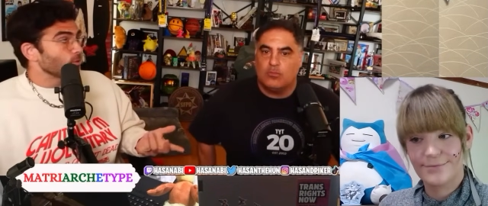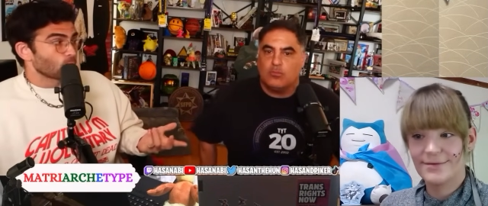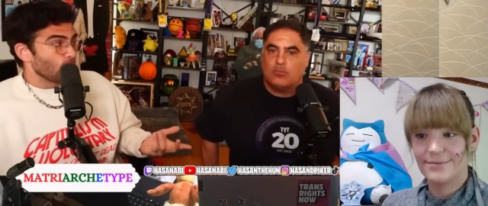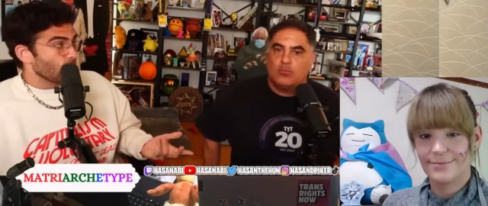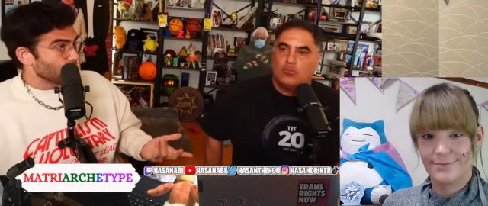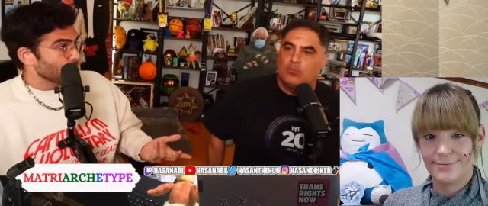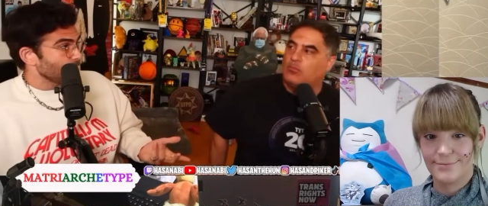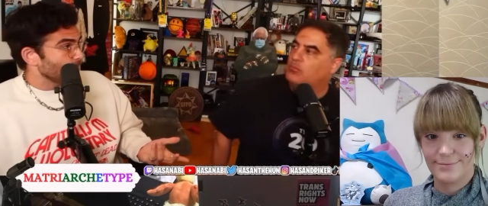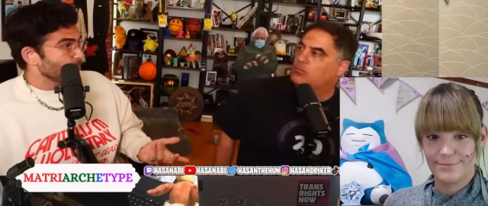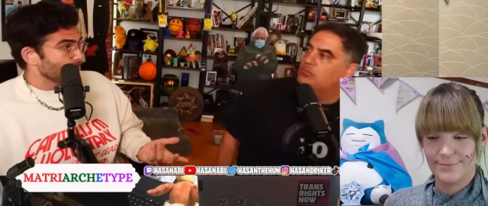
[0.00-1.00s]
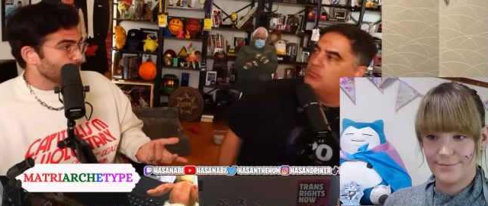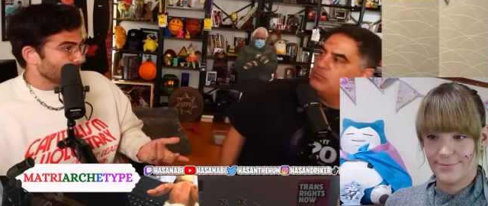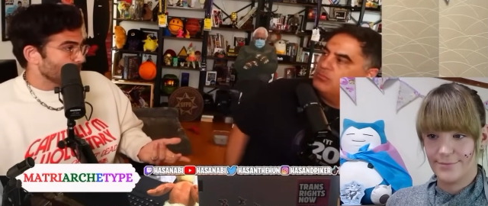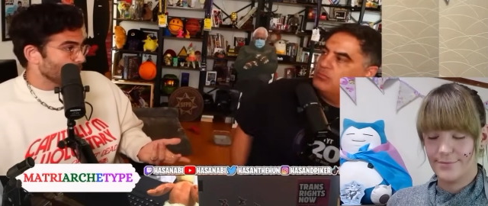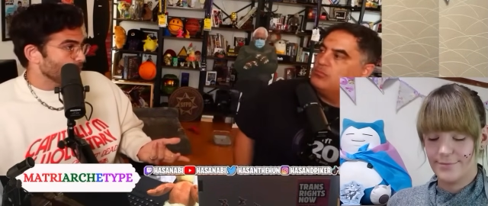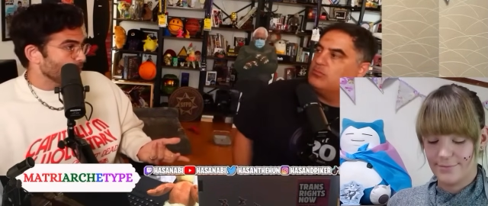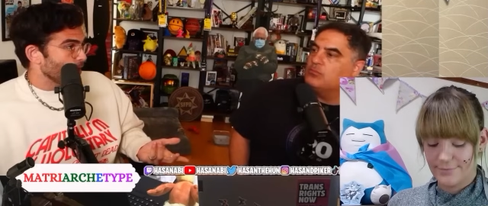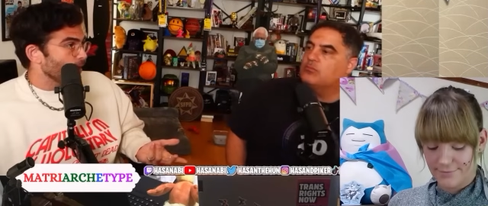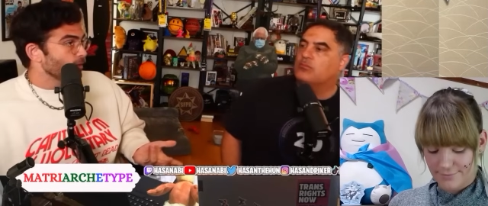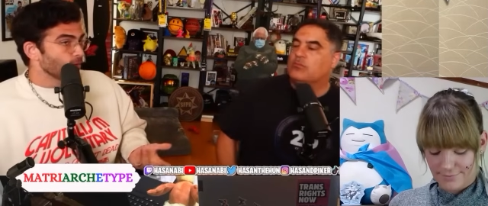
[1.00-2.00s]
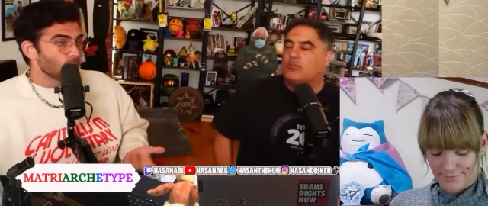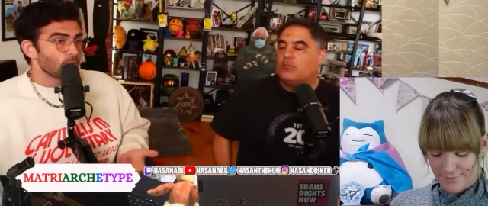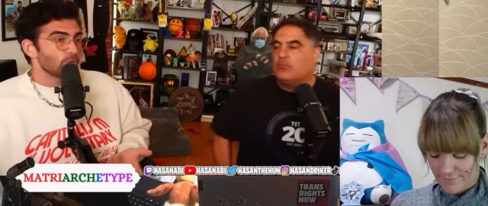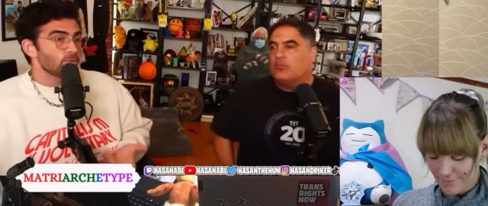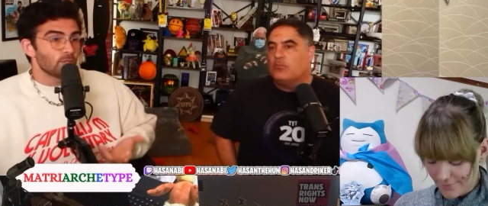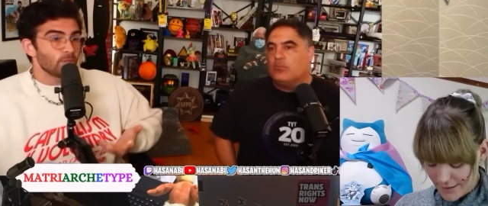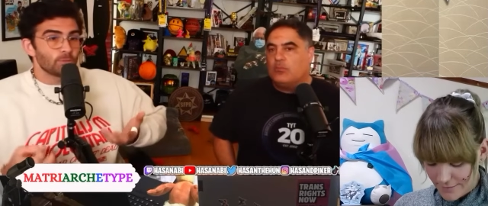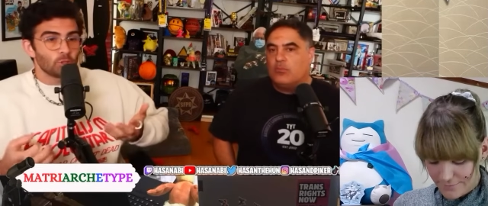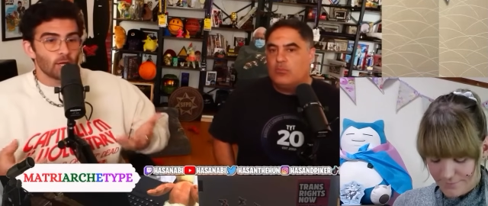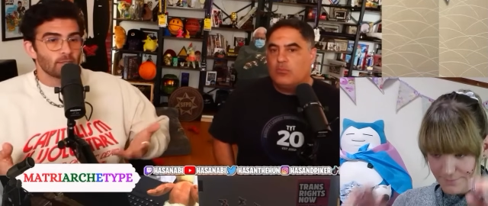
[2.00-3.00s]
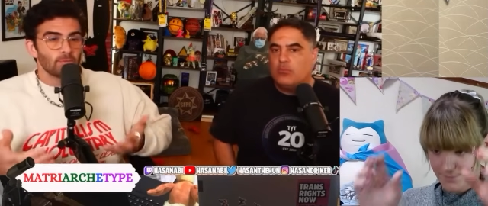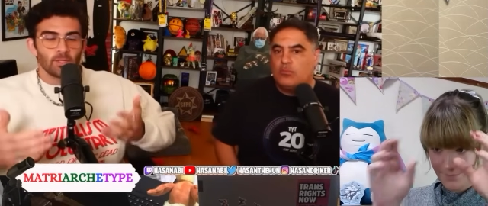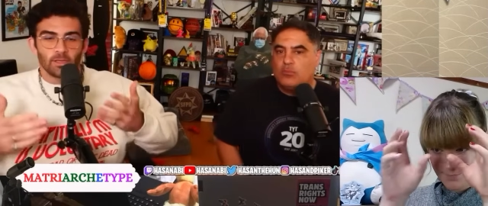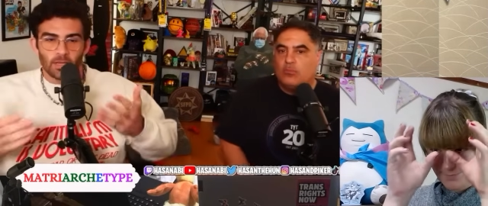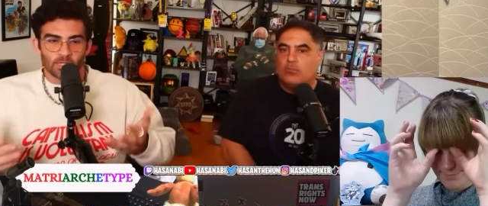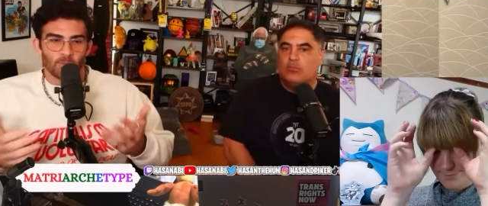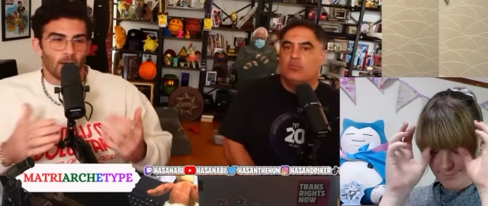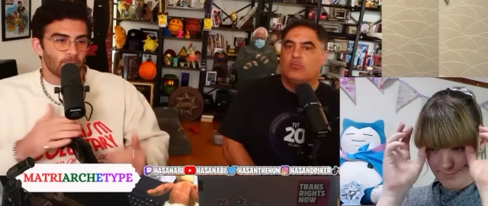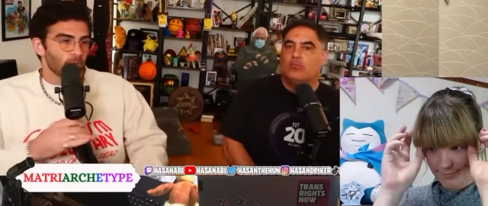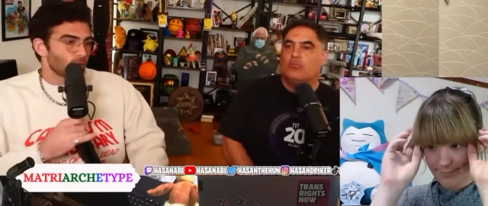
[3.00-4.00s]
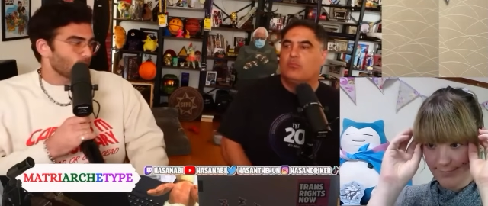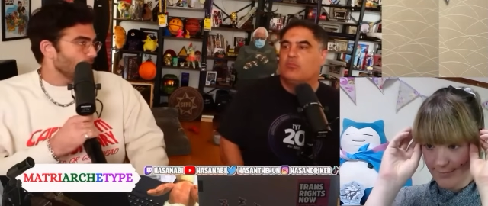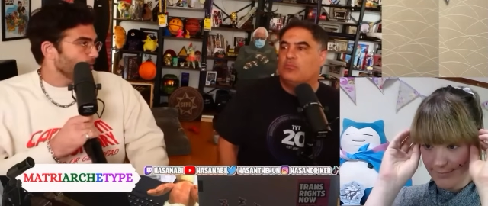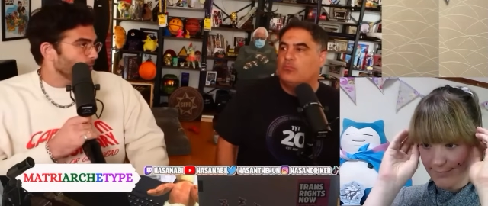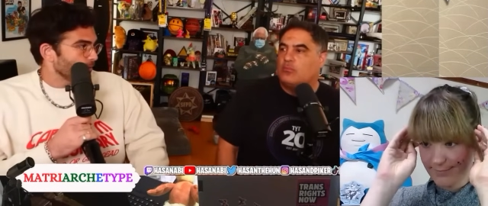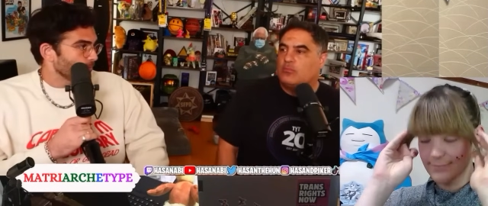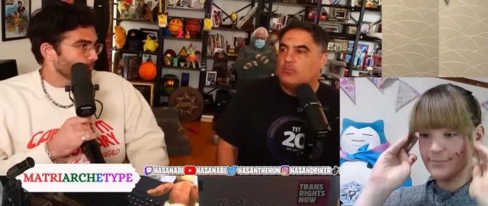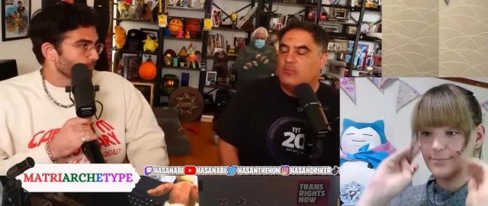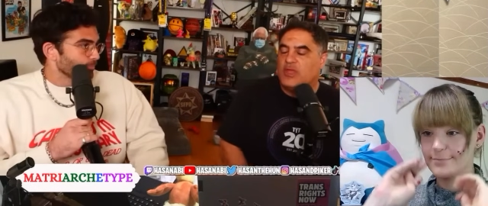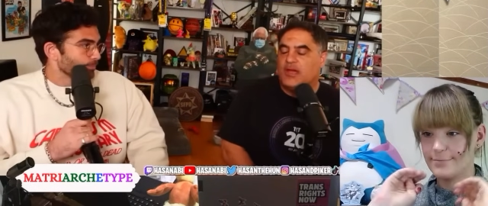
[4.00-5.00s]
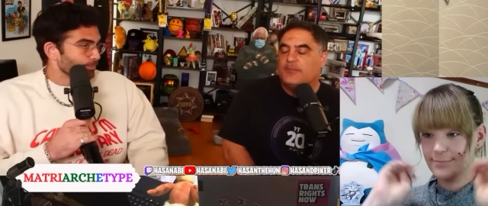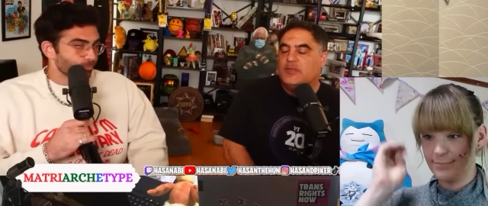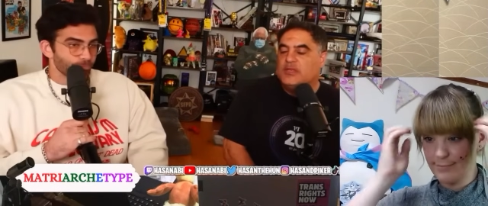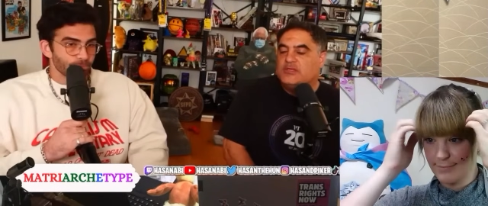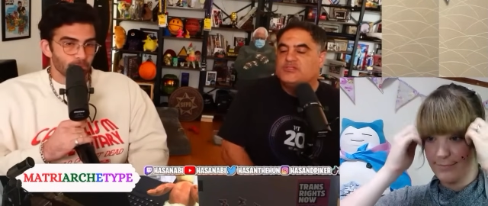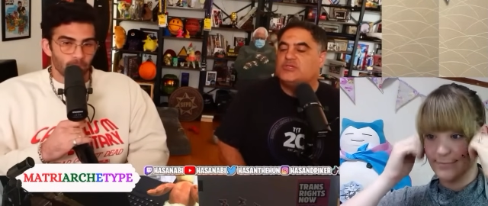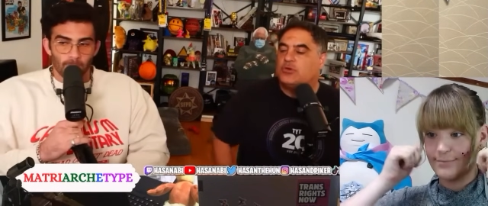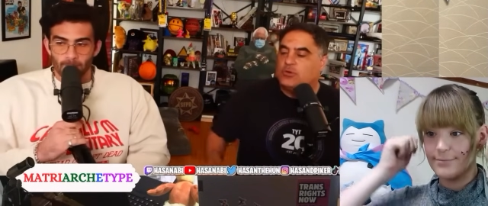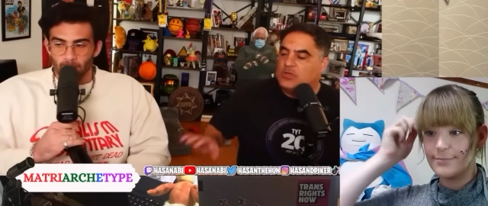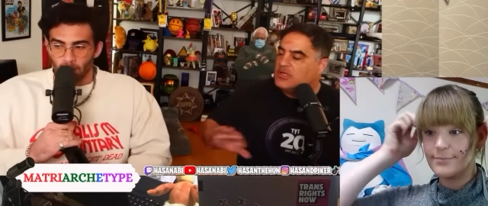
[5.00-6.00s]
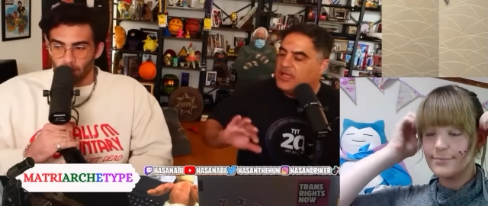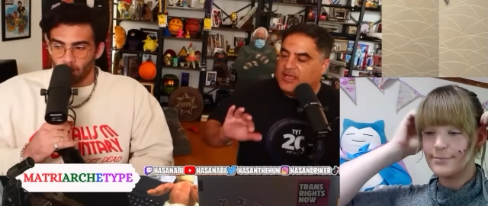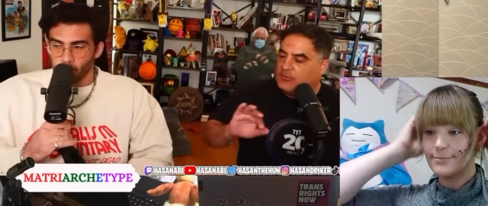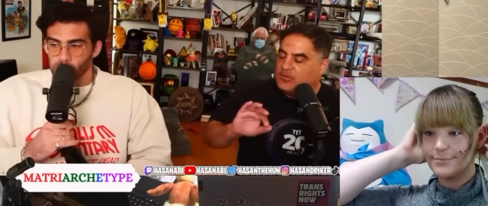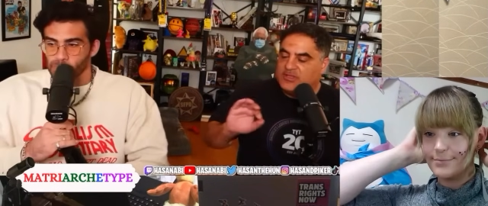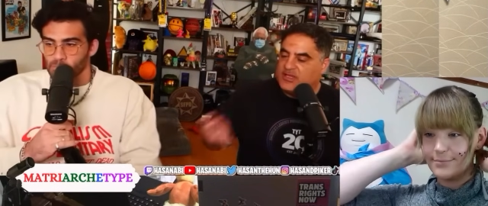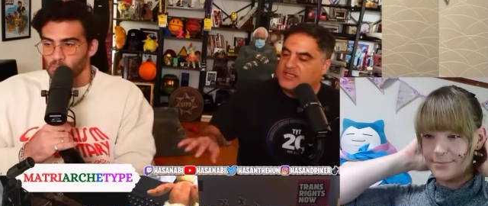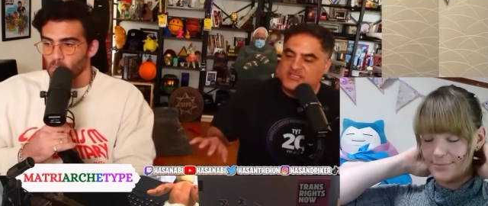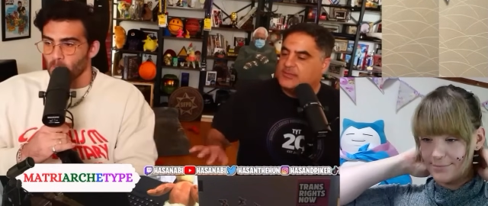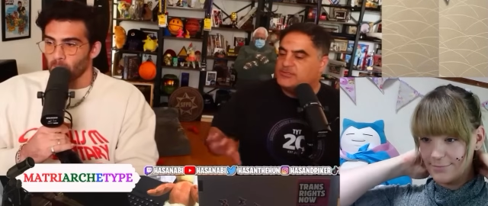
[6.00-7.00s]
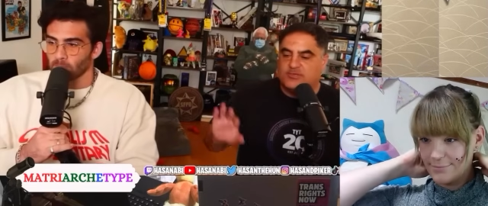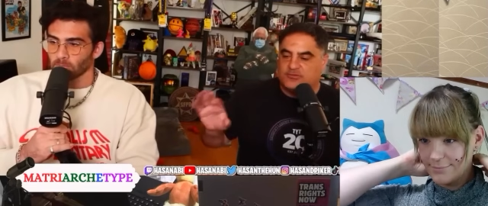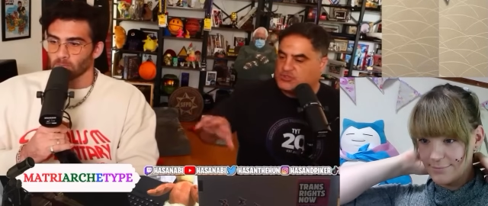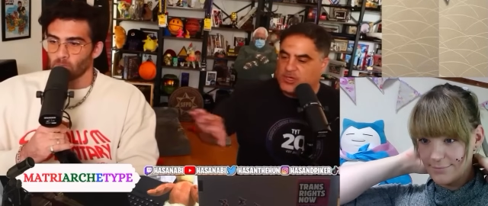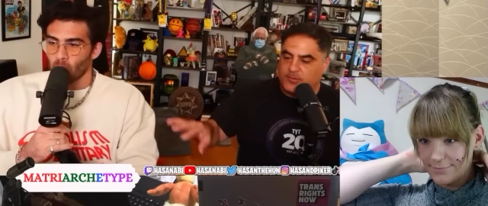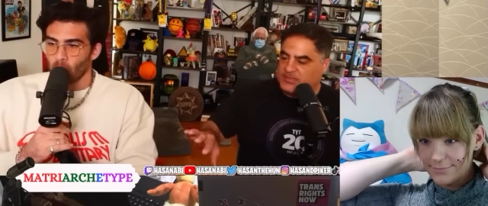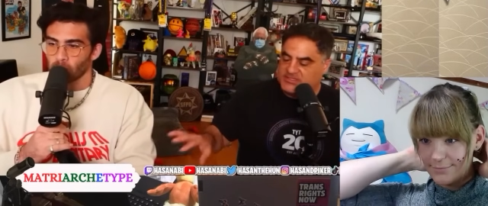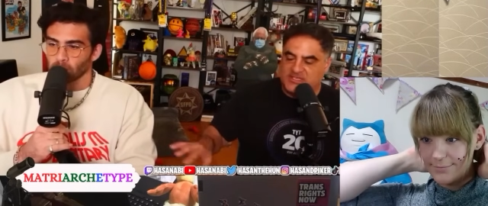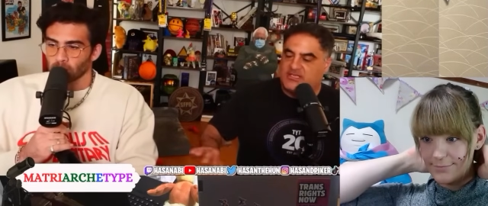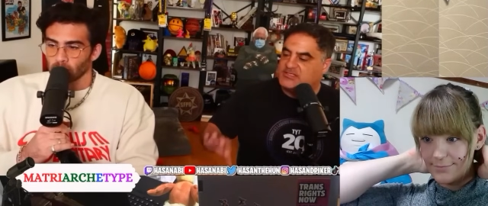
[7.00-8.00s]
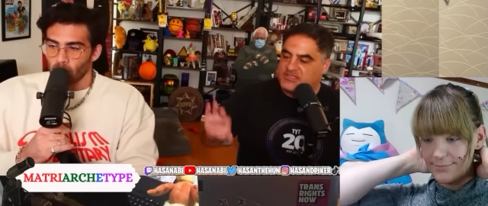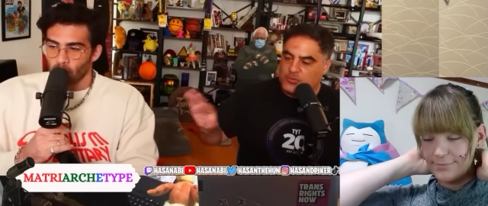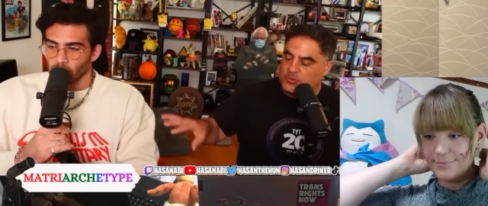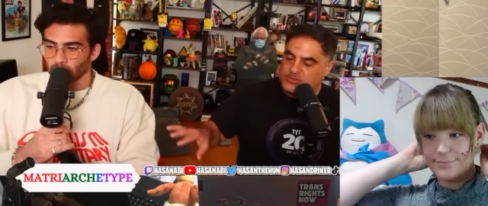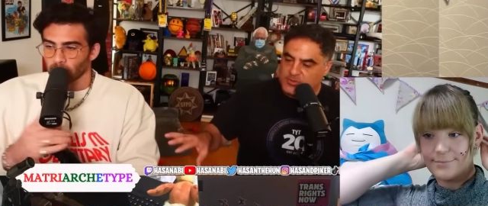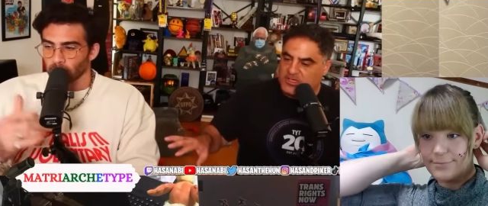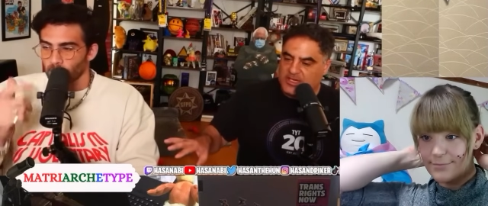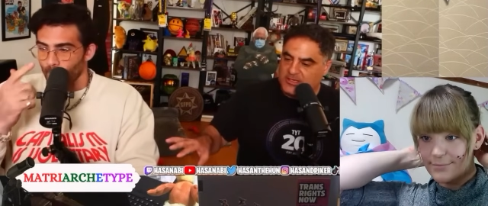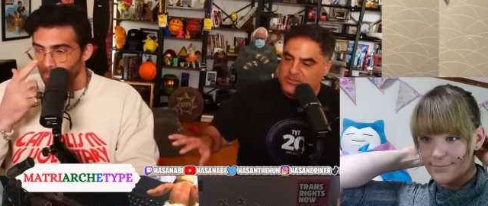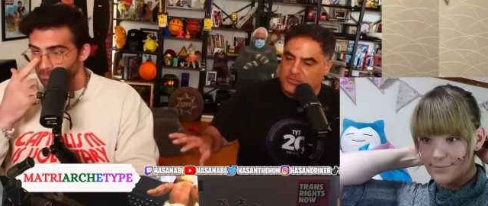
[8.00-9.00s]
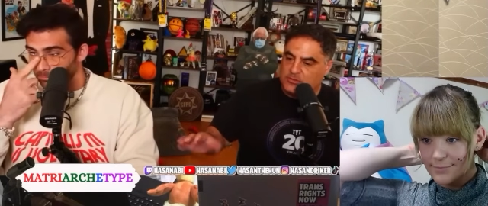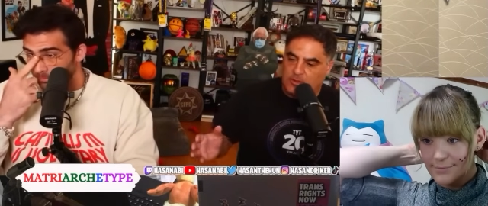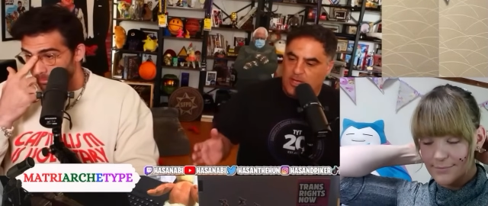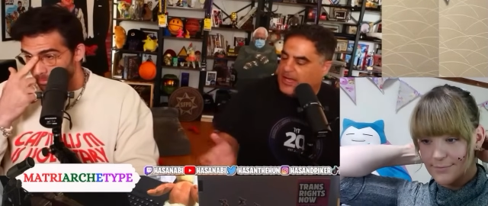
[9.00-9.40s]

Speaker 1: Ron DeSantis, wouldn't you say, who is an objectively less popular candidate.
Speaker 2: Yeah. So, with the exception of Trump and DeSantis thing, which we can get into, I